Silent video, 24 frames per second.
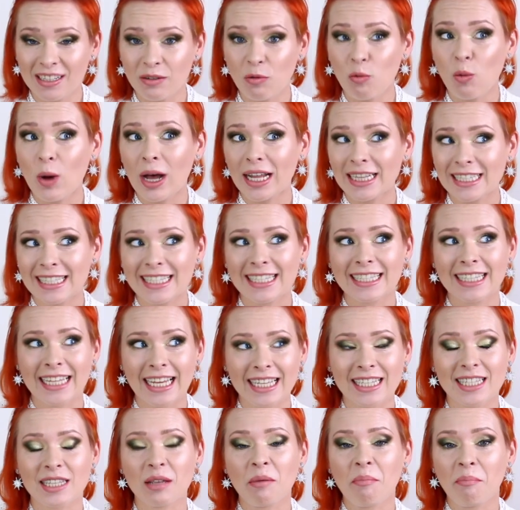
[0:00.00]

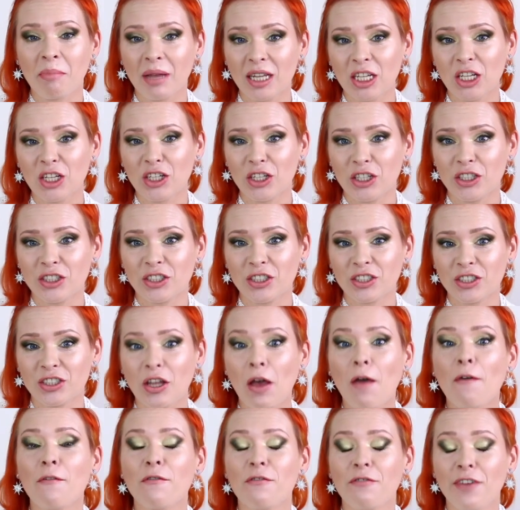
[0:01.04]
milliliters,
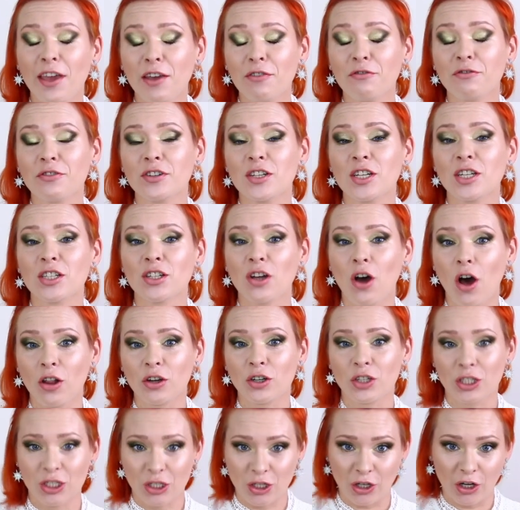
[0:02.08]
$50
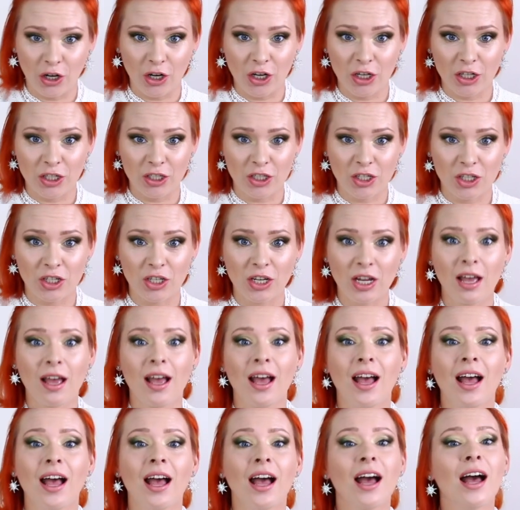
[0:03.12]
charge
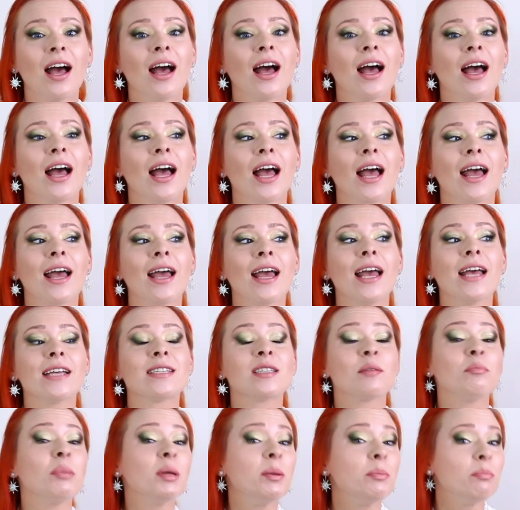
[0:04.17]

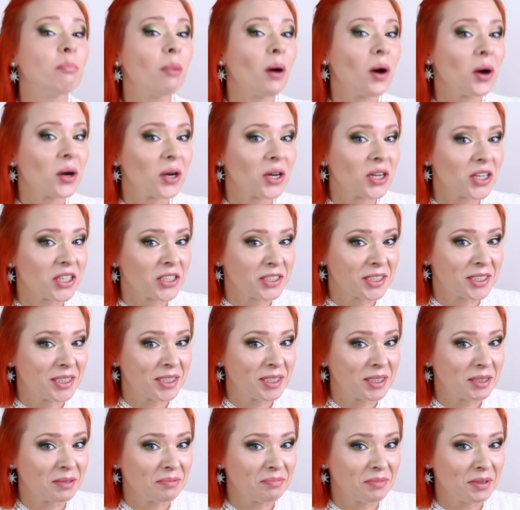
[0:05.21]
is a bit
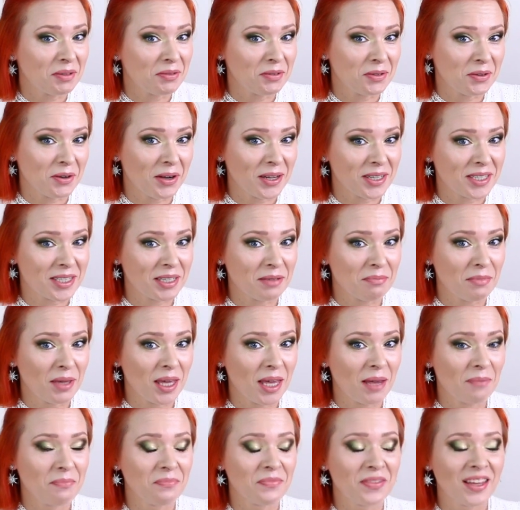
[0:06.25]
bonkers, if you ask
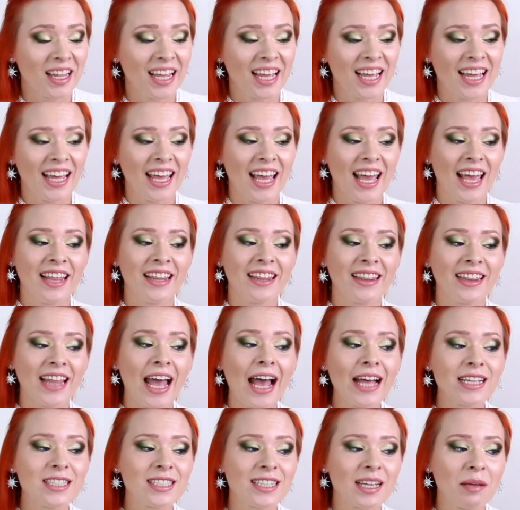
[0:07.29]
me. And
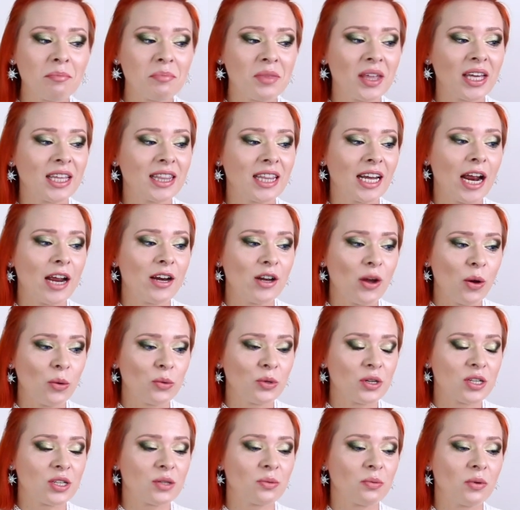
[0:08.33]
that's something that I
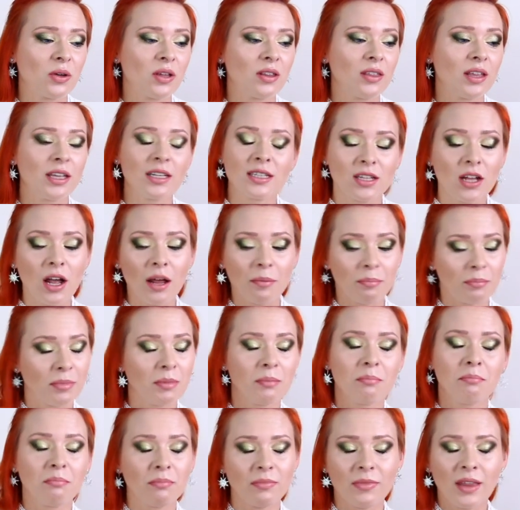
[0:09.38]
noticed with,
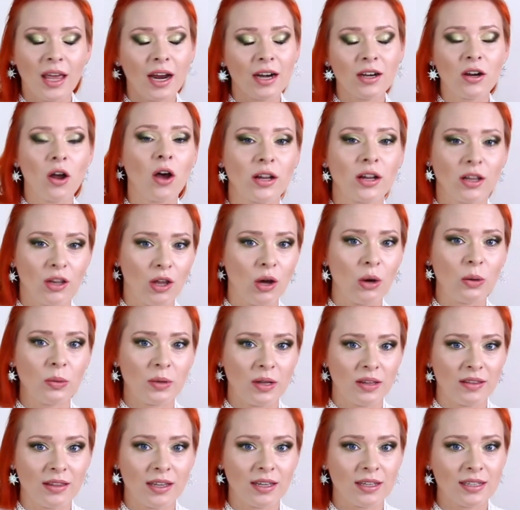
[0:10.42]
they're alone
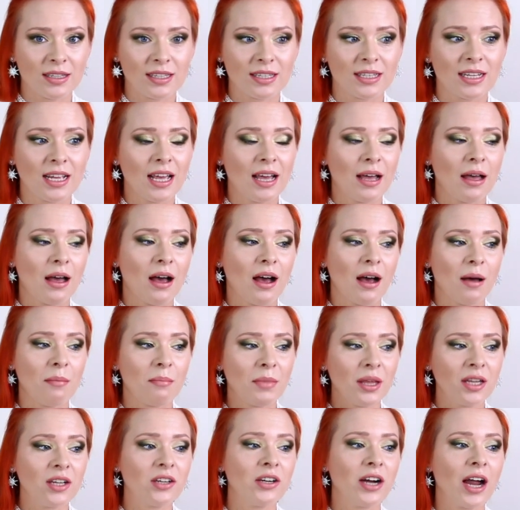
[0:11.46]
in this.
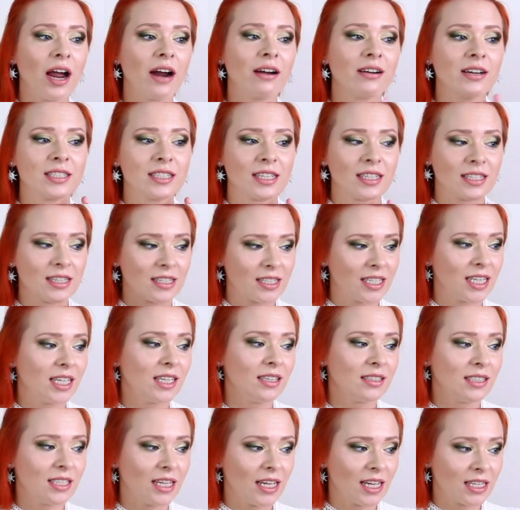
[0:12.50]
Miller Harris is as
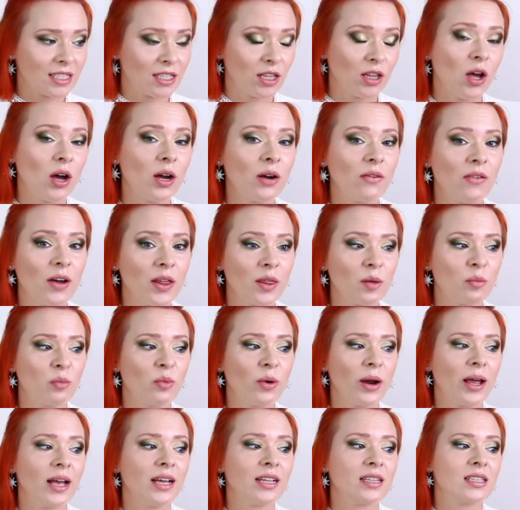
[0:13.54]
guilty as a lot of other
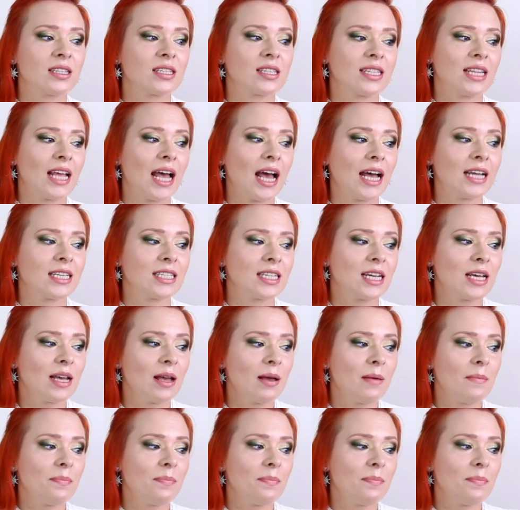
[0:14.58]
brands that